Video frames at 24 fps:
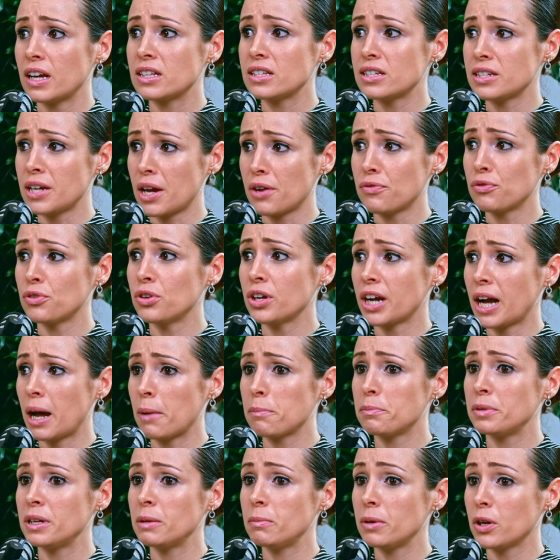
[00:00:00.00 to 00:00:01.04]
It's tough on a
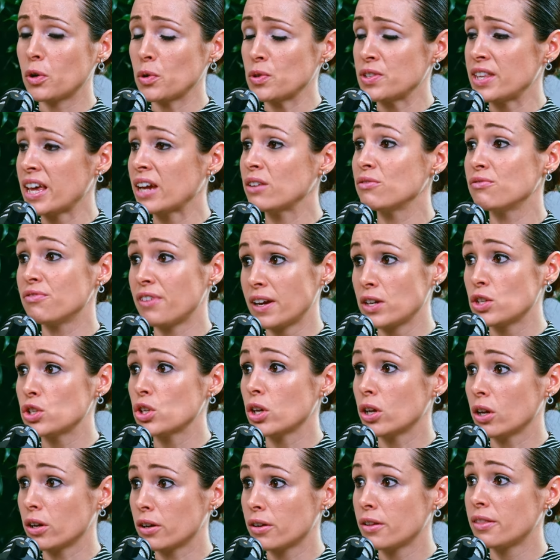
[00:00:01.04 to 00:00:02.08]
company because they invest a
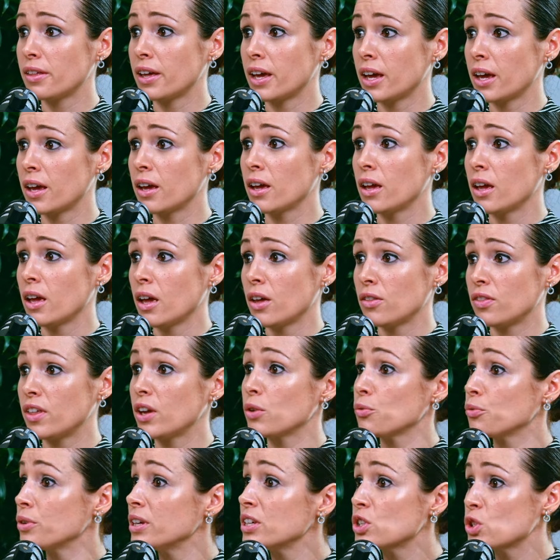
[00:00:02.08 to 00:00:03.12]
lot of their
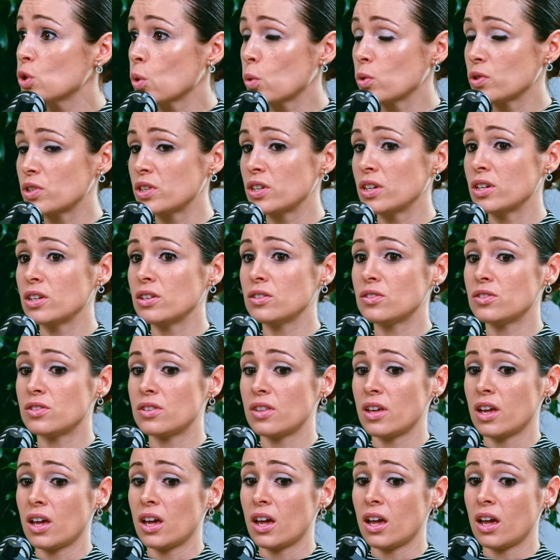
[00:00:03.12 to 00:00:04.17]
resources,
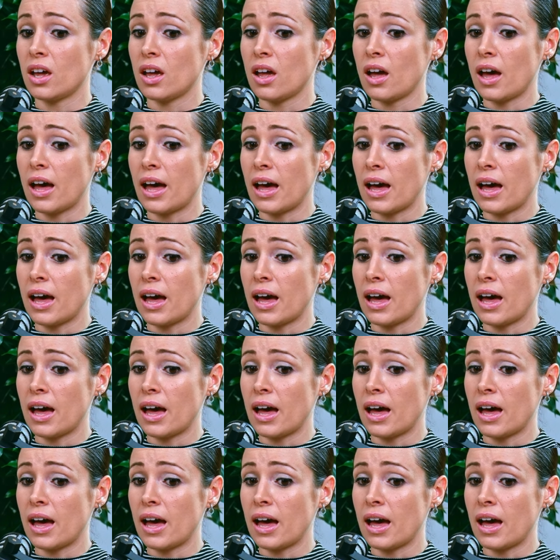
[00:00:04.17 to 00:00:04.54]
their